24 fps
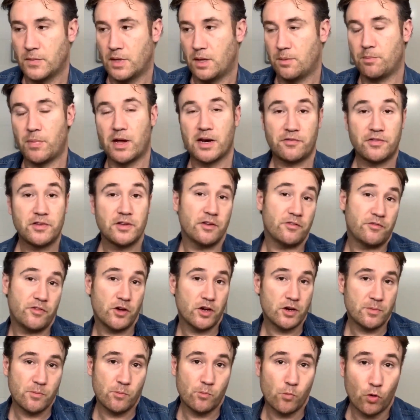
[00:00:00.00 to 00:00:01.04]
But if you've got
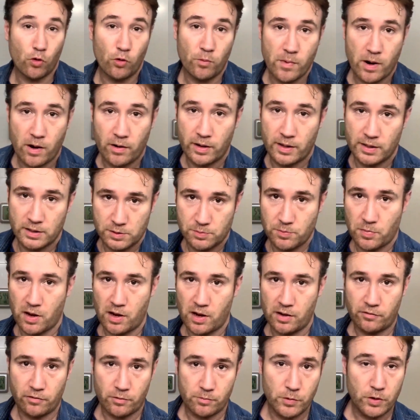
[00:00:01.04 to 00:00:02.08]
more Americans
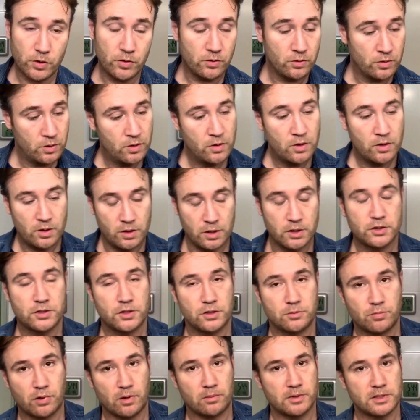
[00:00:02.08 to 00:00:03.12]
buying from you, you
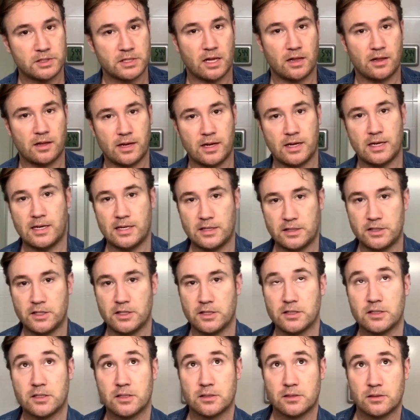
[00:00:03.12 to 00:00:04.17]
should probably sell it in
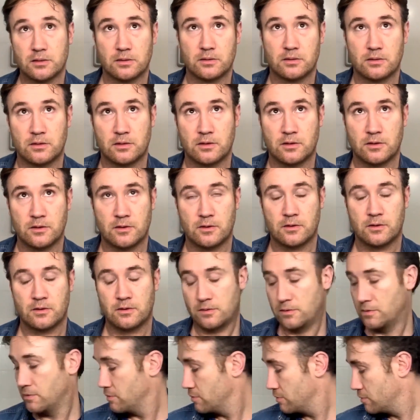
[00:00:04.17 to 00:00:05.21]
inches.
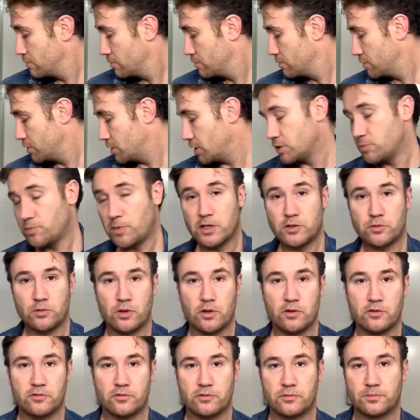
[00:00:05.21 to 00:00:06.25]
6 by
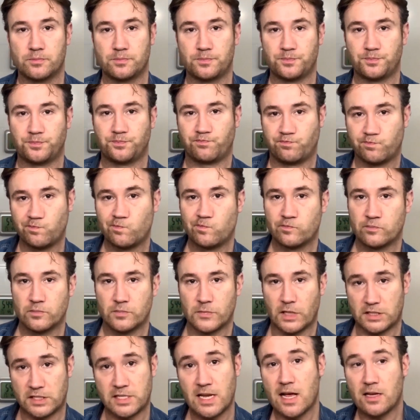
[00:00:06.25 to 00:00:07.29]
12.
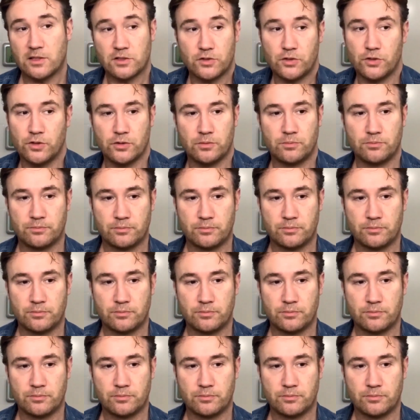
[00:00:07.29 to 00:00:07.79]
It sounds good.